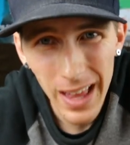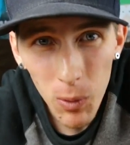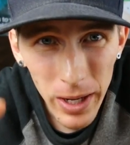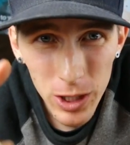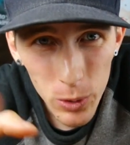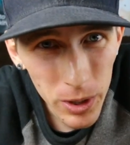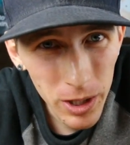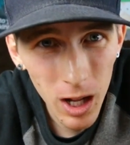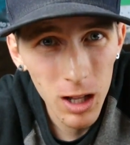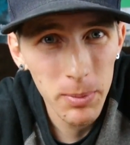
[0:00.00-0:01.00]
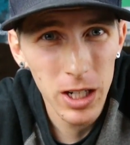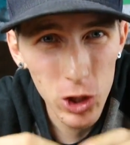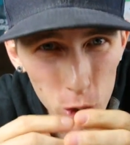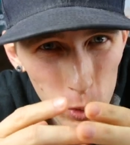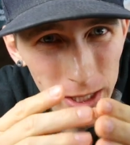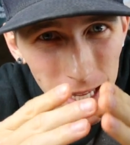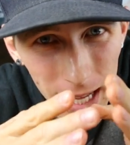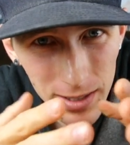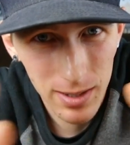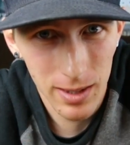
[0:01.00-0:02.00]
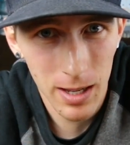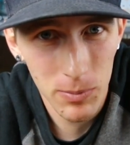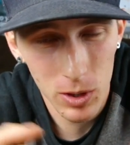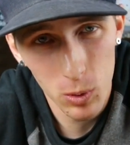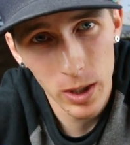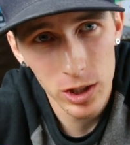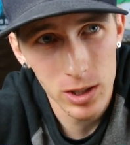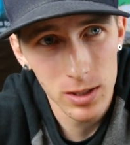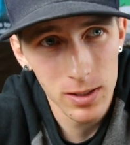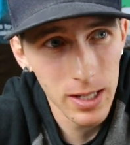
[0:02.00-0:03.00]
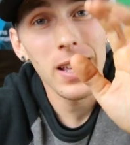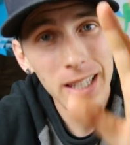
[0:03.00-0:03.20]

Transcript: That way you can call them and you get to ask them the questions.